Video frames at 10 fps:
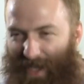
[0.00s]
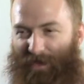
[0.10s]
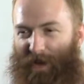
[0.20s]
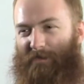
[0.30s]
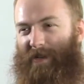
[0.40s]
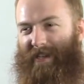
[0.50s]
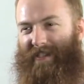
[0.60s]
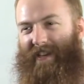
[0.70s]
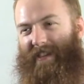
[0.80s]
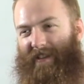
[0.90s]
for don't breathe like
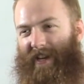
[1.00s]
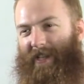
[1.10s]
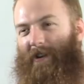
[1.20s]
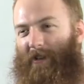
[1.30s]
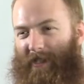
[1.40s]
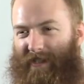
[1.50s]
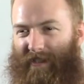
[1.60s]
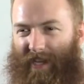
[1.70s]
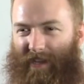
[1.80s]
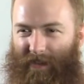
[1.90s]
that. That'll actually cause you to
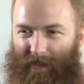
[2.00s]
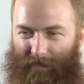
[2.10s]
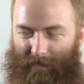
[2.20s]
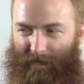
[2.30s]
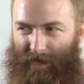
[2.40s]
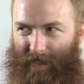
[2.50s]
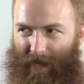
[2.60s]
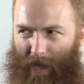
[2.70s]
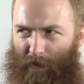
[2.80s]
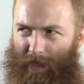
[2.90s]
like your
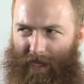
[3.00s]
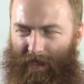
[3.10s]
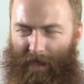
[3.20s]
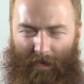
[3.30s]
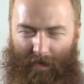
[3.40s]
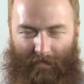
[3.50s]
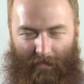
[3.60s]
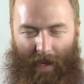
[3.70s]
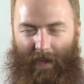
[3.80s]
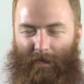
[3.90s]
asshole to tense up in
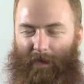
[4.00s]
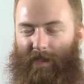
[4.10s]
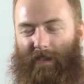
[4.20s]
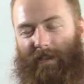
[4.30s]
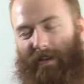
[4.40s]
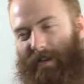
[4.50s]
my experience.